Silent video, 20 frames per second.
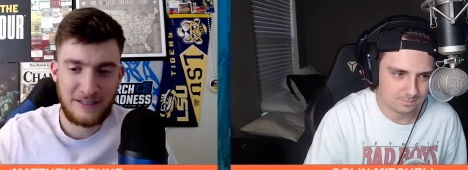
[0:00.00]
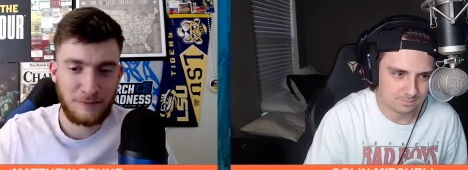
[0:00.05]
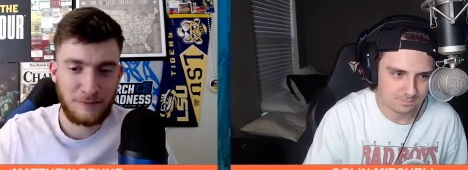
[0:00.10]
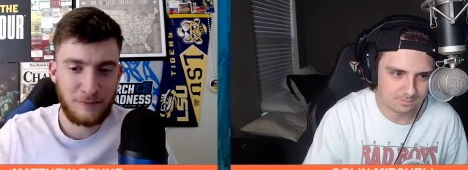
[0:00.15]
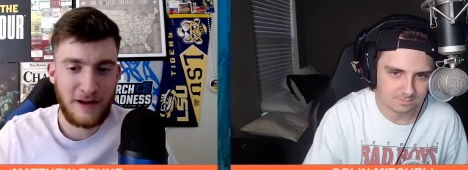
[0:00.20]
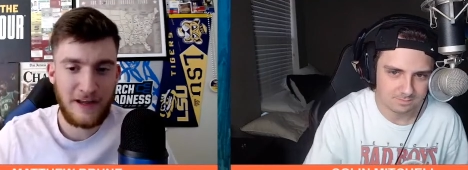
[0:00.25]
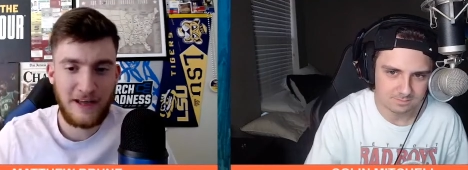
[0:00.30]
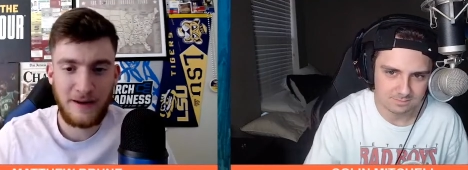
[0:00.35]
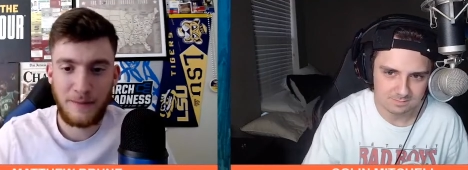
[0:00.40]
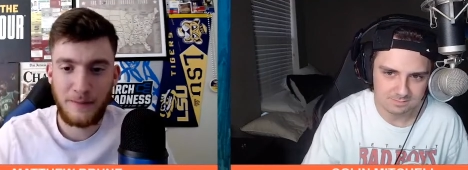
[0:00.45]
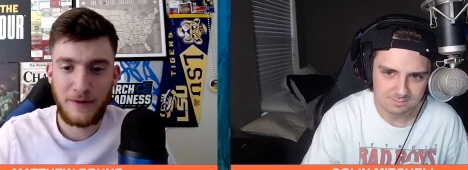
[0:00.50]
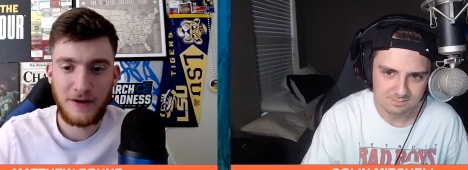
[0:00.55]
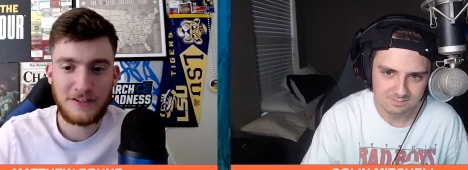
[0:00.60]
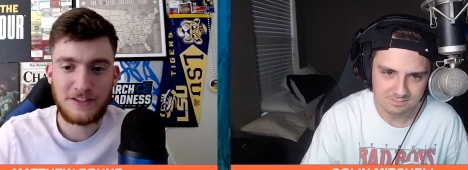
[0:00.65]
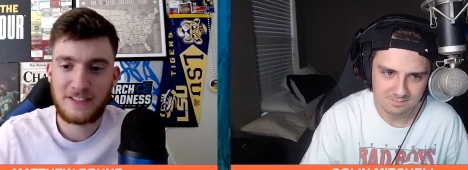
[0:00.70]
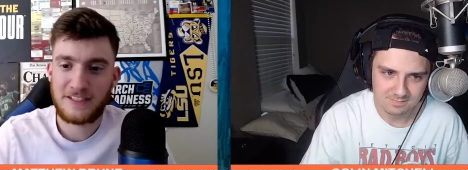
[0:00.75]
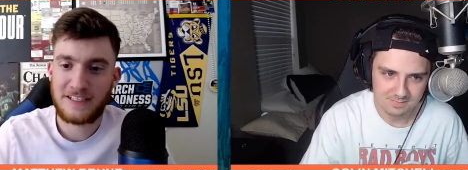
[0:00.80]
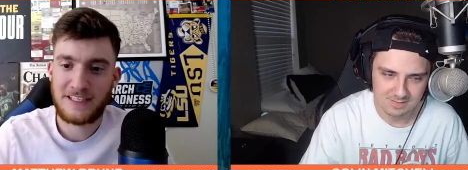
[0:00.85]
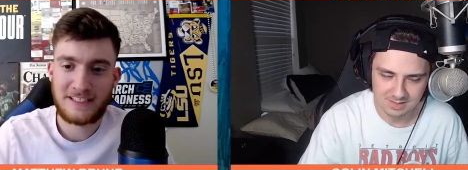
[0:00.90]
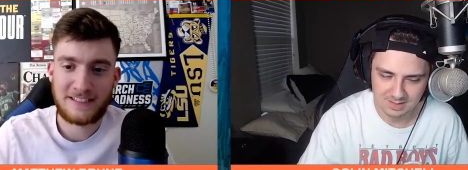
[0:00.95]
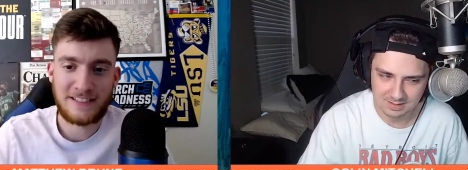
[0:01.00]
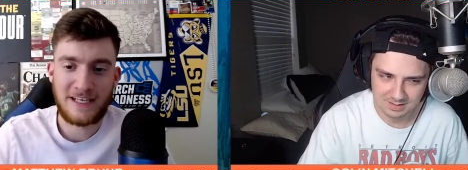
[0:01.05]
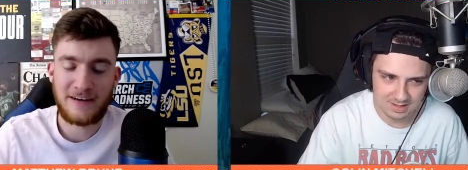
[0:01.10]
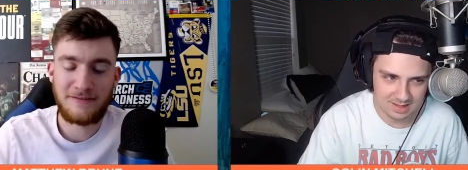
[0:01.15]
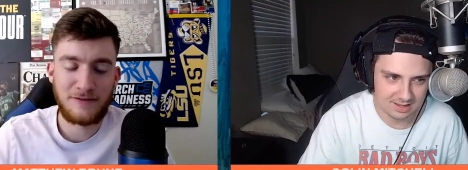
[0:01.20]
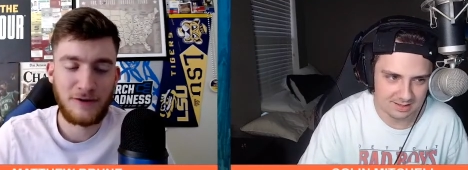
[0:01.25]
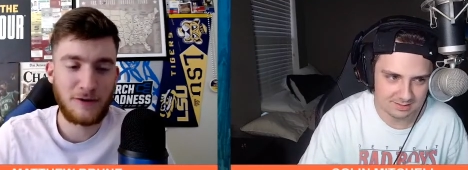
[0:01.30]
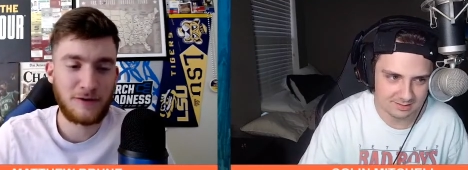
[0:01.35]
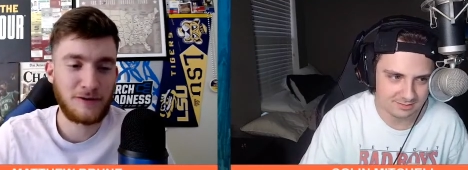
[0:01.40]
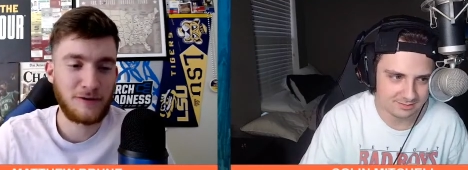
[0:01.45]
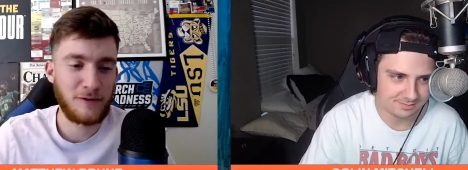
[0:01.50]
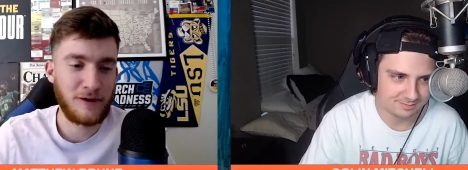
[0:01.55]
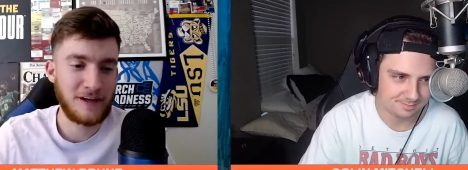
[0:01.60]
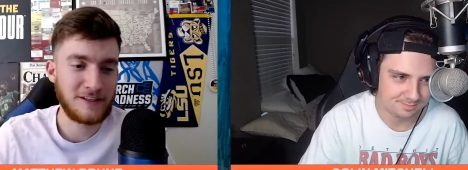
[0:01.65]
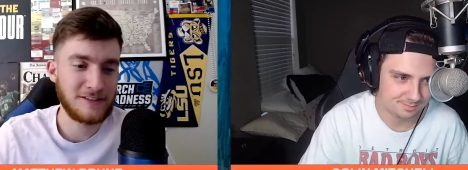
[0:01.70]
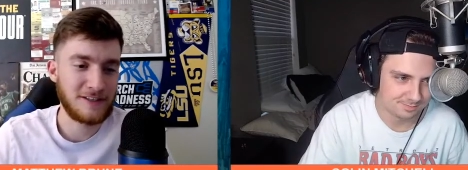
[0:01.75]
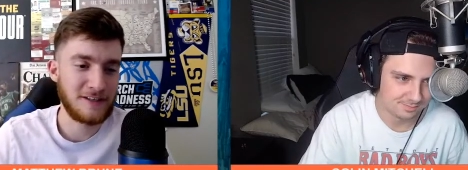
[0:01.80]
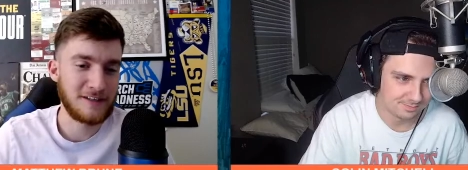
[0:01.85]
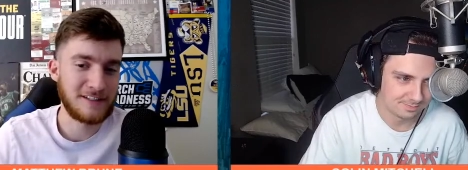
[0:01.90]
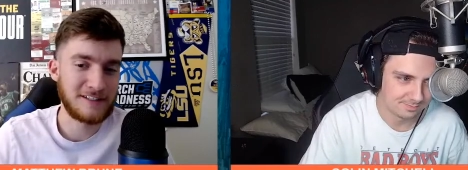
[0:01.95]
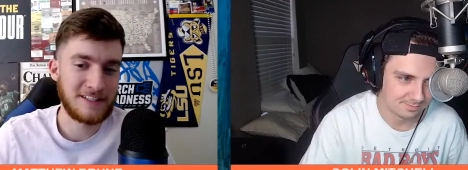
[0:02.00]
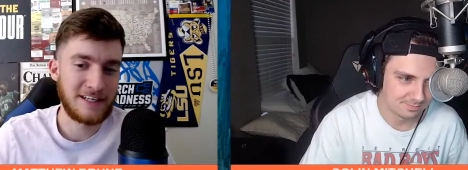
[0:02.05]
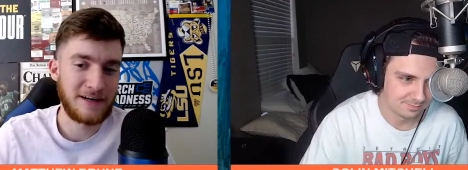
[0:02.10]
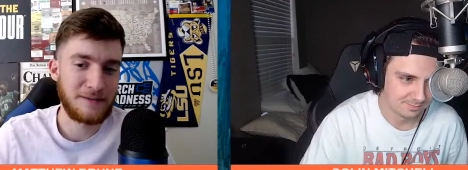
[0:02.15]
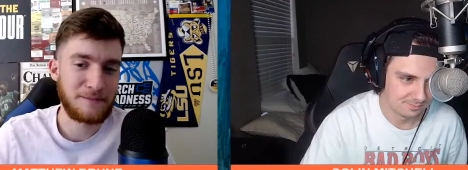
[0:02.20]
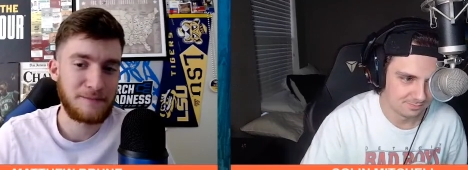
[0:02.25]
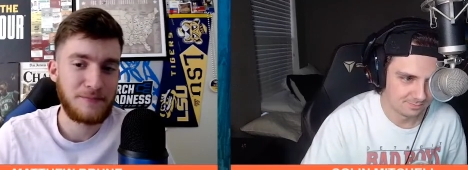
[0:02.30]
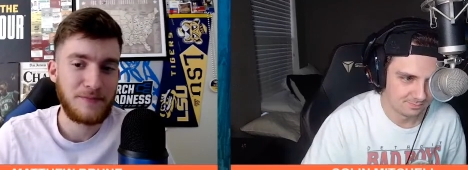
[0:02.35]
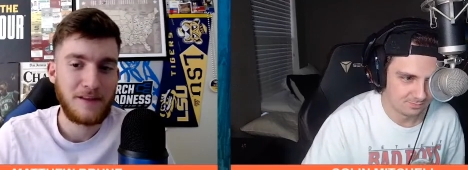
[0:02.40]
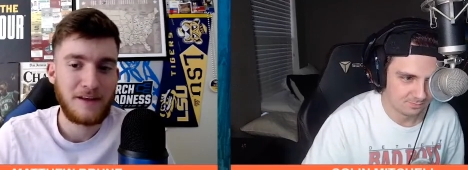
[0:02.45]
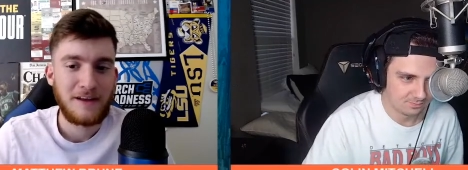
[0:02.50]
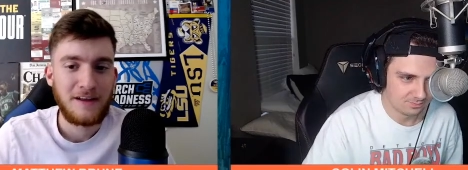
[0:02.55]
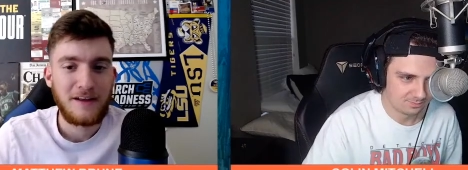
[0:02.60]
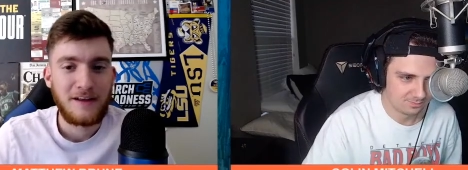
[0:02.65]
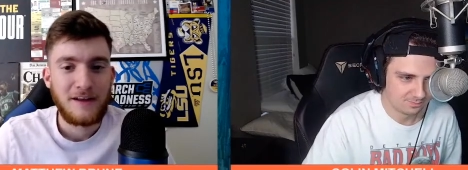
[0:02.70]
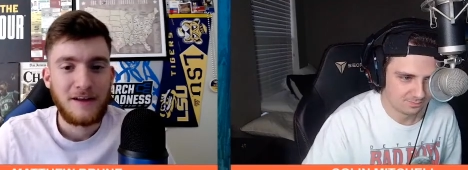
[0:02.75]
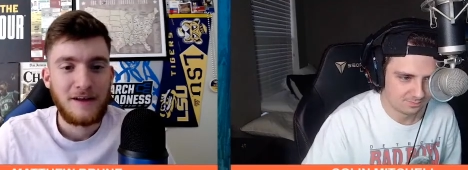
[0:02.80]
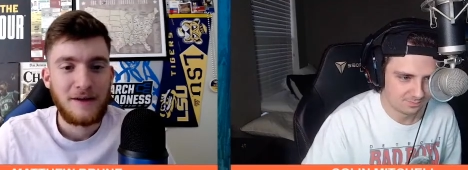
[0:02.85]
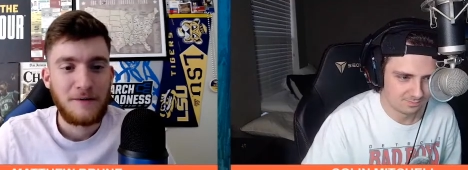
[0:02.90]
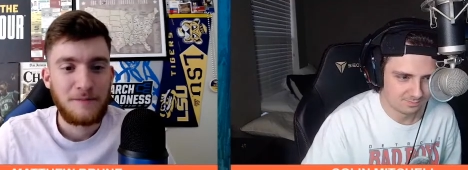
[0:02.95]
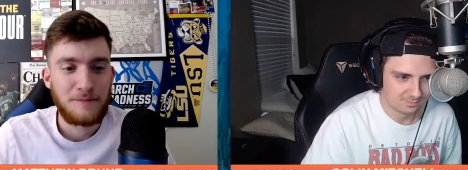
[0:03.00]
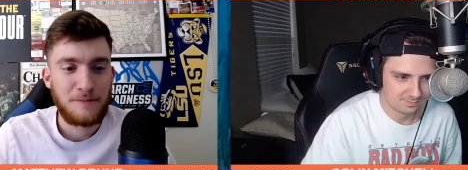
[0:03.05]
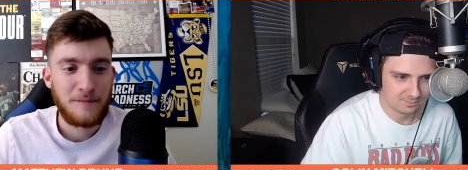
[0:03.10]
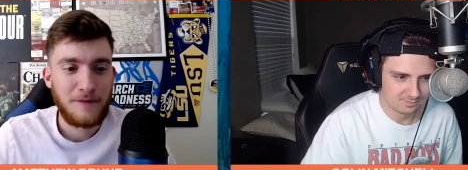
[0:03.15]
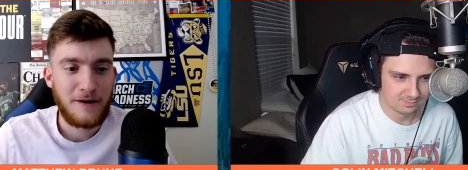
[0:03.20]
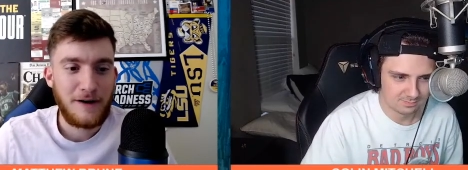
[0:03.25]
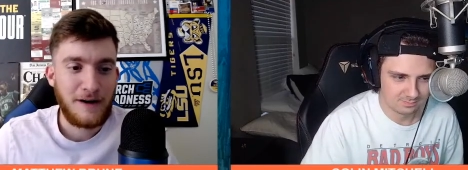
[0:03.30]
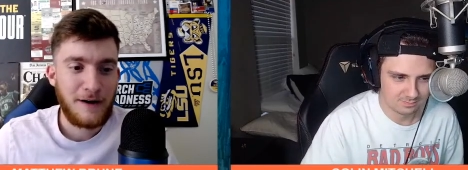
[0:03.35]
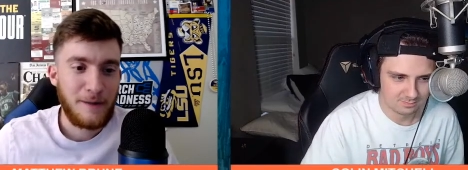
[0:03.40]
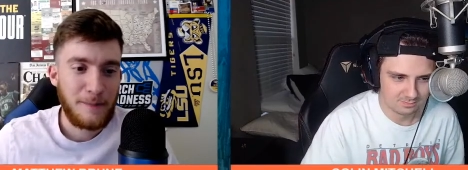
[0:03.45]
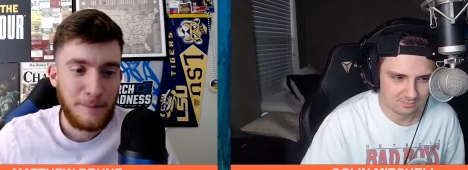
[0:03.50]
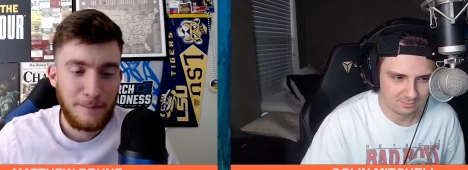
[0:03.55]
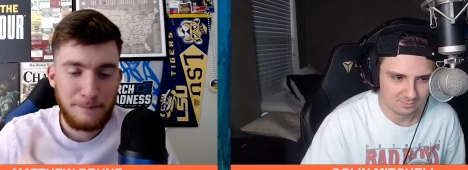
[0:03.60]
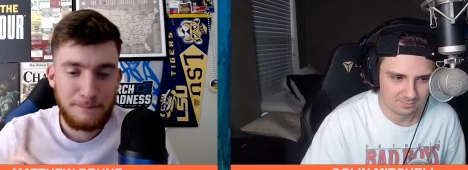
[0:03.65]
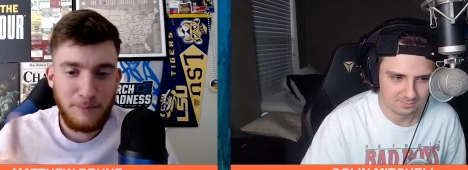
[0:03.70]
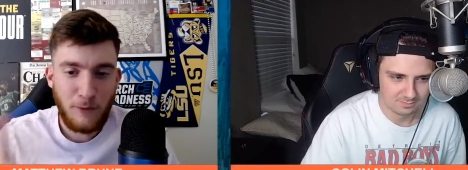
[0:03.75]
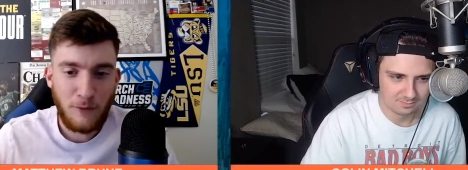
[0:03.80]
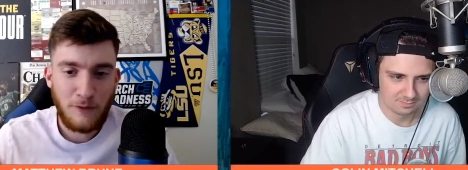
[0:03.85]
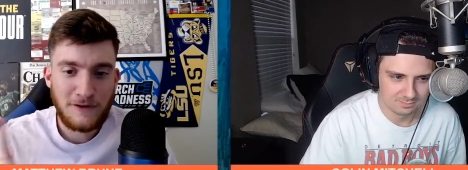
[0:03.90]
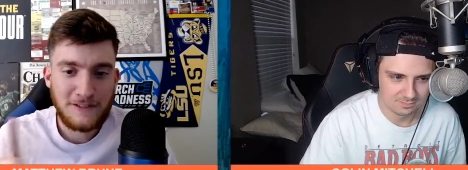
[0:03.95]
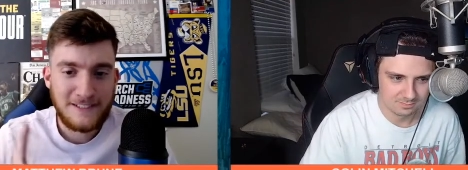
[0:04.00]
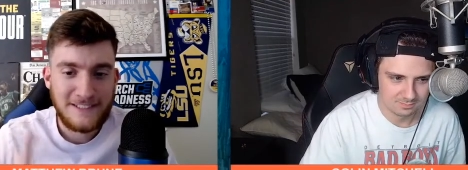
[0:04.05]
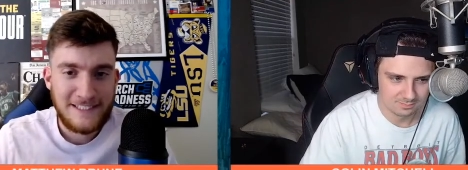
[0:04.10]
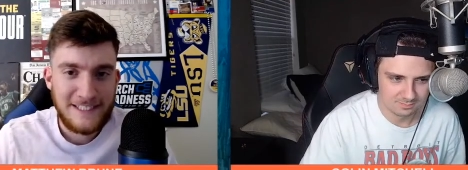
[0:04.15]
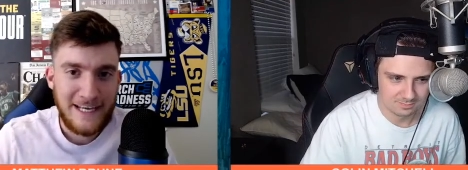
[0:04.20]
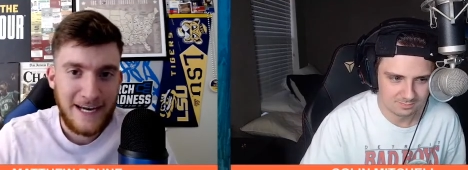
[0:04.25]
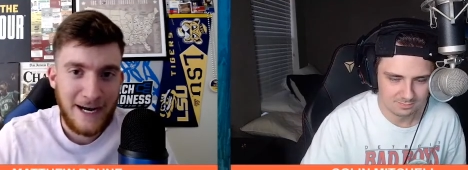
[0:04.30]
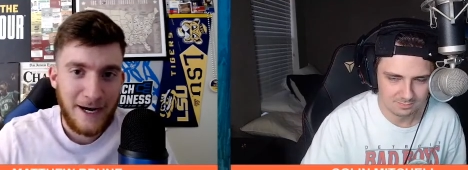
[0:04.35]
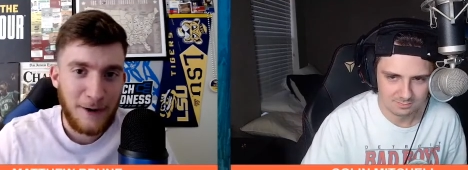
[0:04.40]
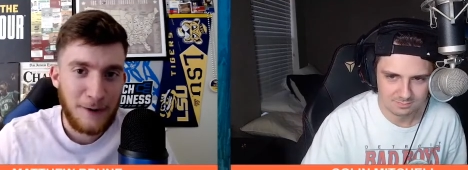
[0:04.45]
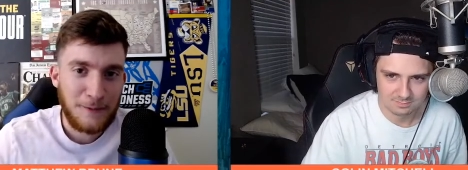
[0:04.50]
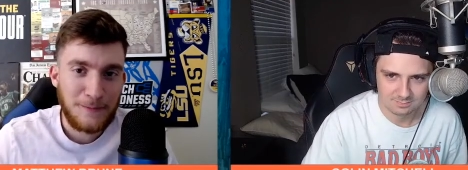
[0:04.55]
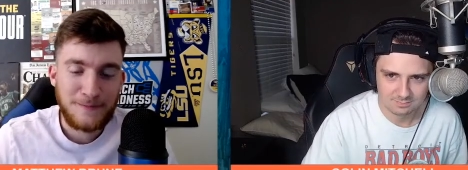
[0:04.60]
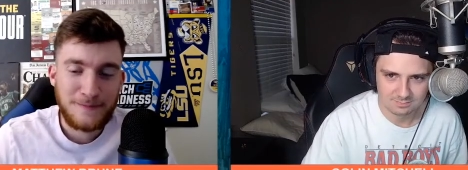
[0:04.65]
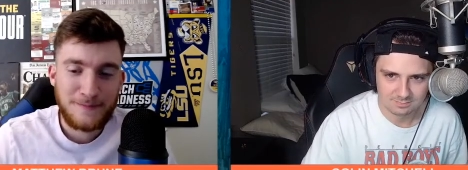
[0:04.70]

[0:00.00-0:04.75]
Speaker 1: and read a bunch of things. I yeah. have no clue where I saw this at. Boris Diaw.